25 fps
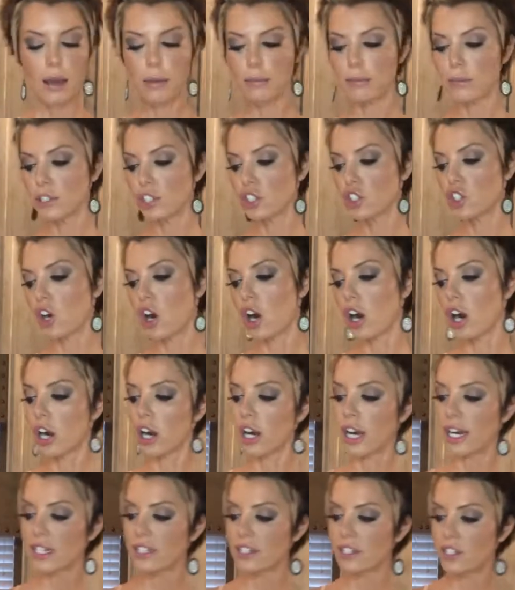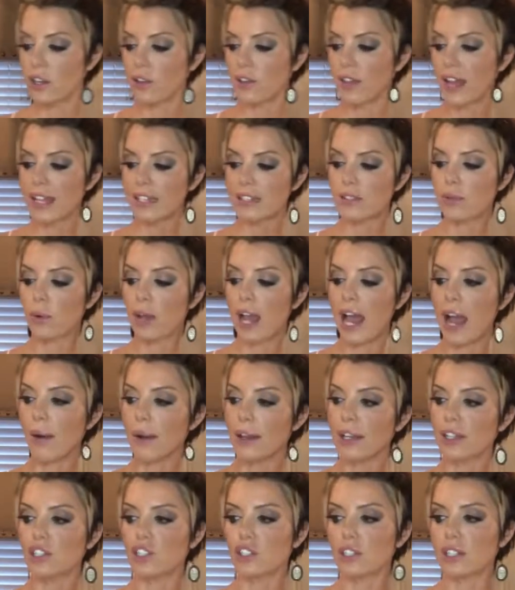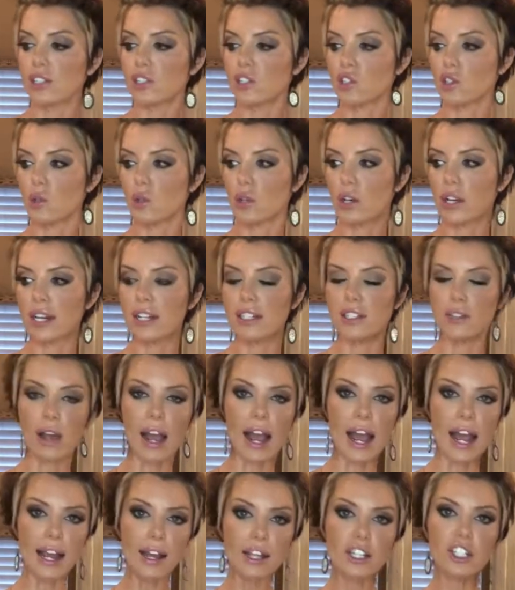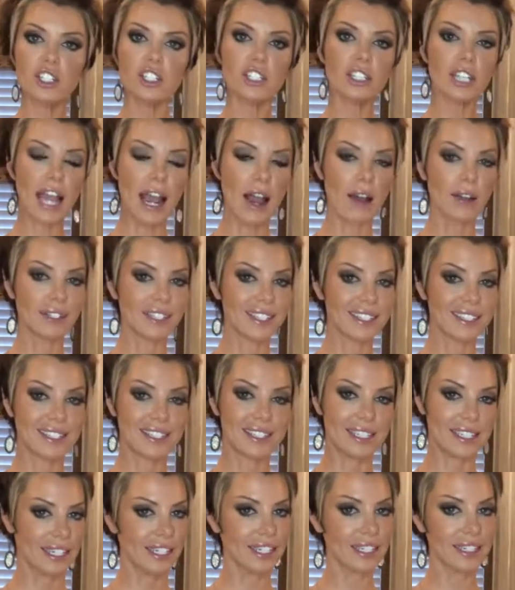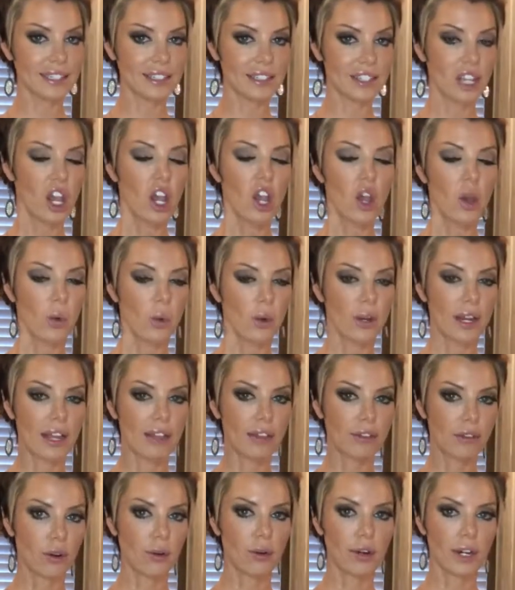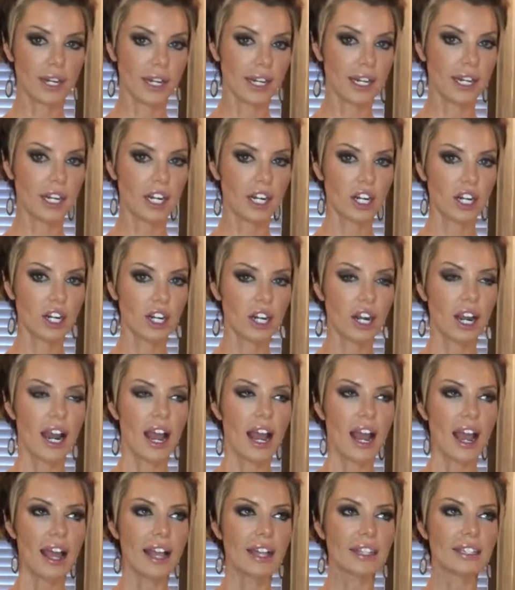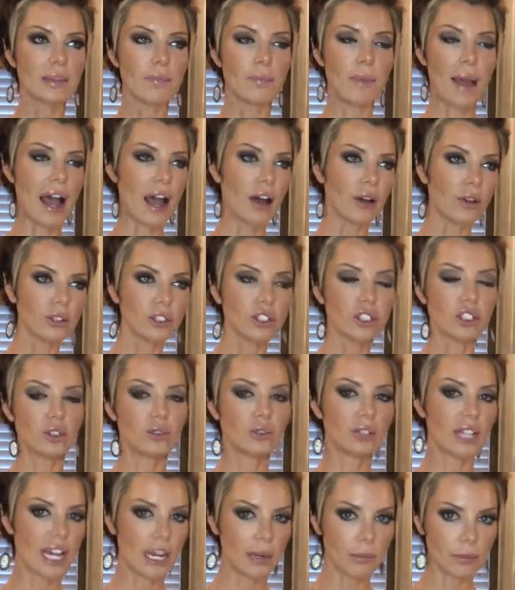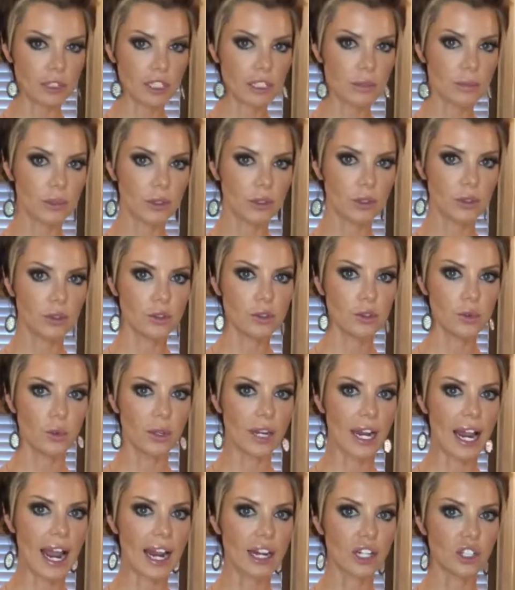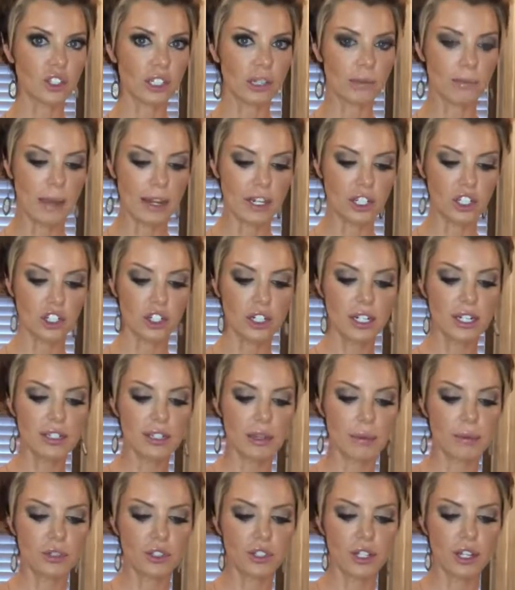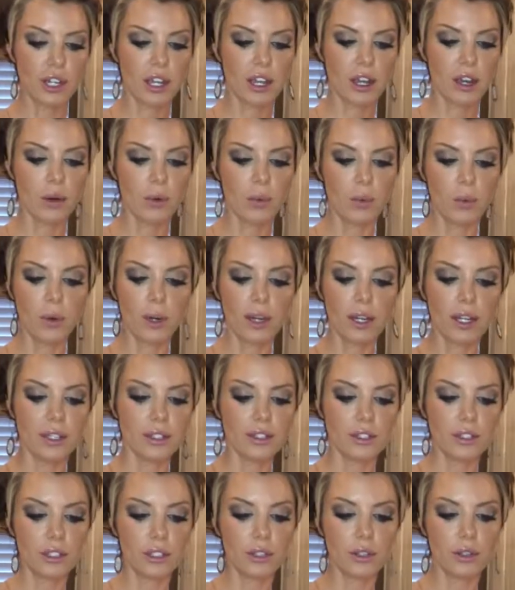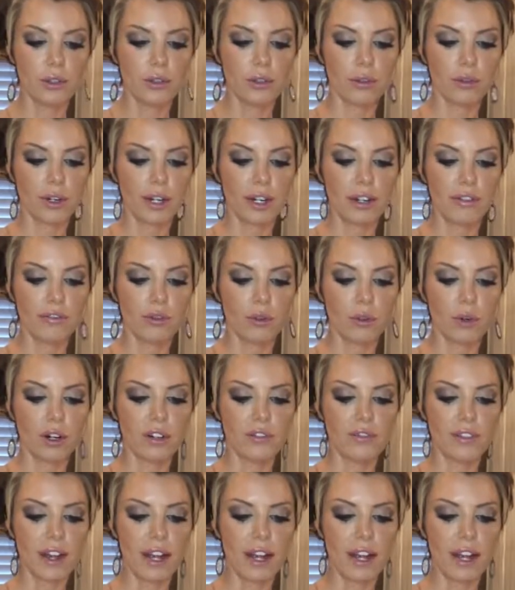jar, and so that's how I usually store it. So I just count to 6 when I throw it in here. It's about 2 tablespoons when I actually measure it. So I'm just gonna go 1, 2, 3, 4, 5,